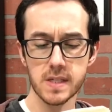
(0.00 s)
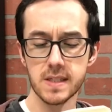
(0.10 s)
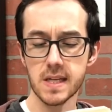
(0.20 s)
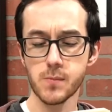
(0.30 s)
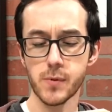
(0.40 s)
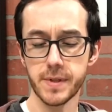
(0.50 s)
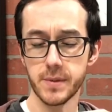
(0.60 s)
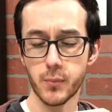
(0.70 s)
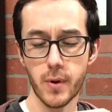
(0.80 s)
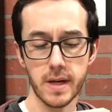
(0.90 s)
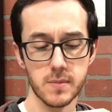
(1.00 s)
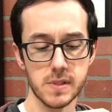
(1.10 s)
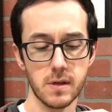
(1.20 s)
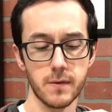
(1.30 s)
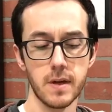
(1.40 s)
desperately to pry
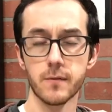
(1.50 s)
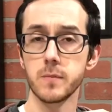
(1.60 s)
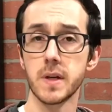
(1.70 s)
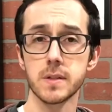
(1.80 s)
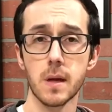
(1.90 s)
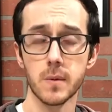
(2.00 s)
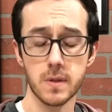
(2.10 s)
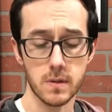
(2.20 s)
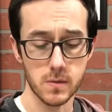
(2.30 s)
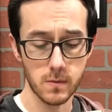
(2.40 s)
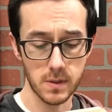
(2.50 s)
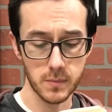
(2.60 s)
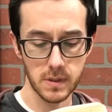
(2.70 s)
himself from the automaton's grip.